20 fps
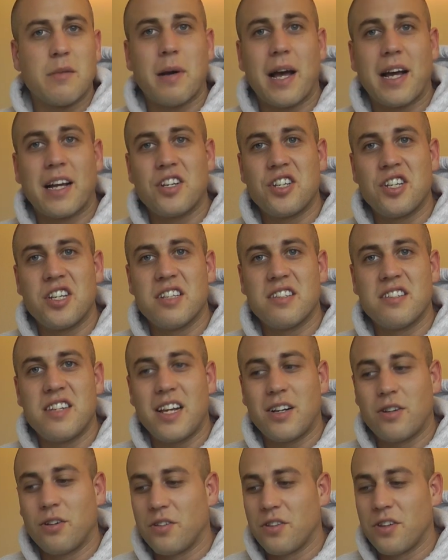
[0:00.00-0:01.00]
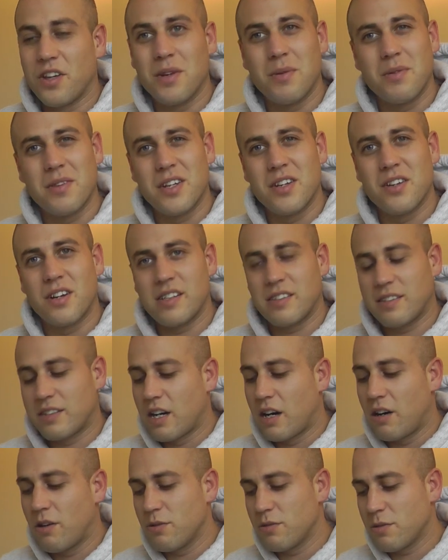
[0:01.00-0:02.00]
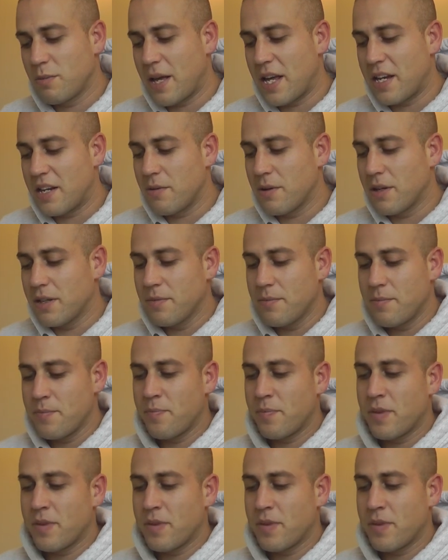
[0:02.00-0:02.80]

the packaging as Nikon do with the nice gold, but anyway.